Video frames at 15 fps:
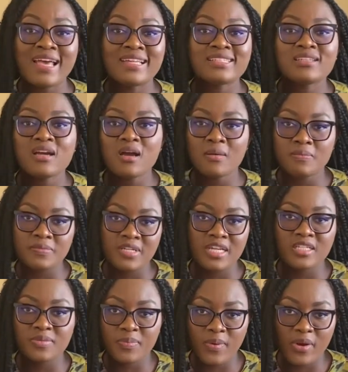and
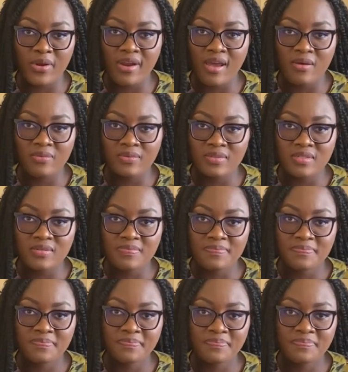object pronouns.